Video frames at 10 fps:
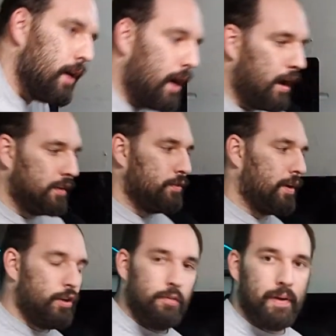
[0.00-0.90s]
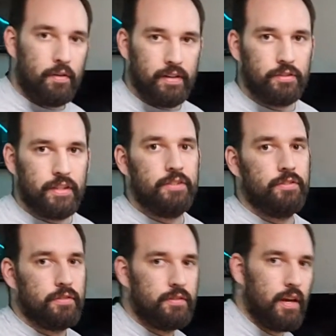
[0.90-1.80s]
so I can do better
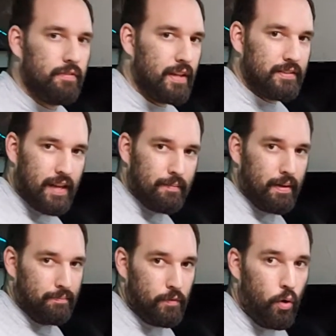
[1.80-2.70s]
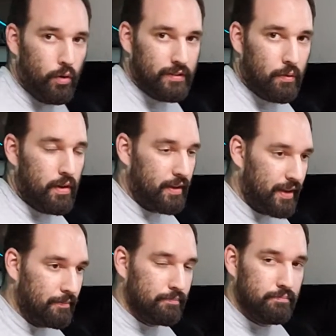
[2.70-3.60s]
restorations and stuff. That's kind of my goal, is I want to
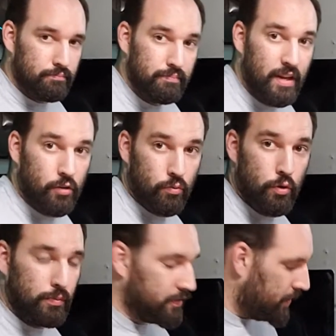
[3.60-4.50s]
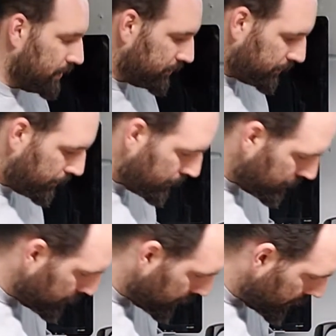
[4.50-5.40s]
get better rooms for this.
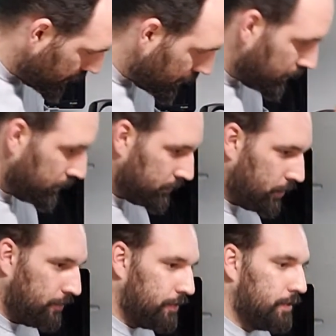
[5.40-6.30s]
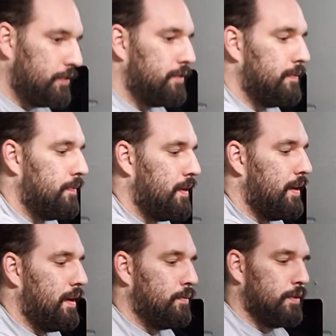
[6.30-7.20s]
So first
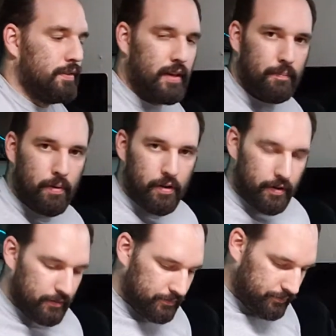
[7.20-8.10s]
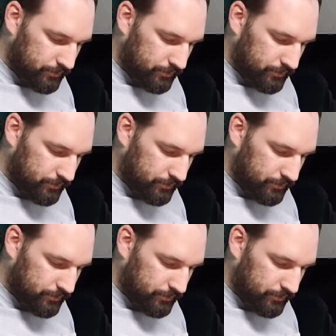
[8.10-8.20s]
is we're going to tear apart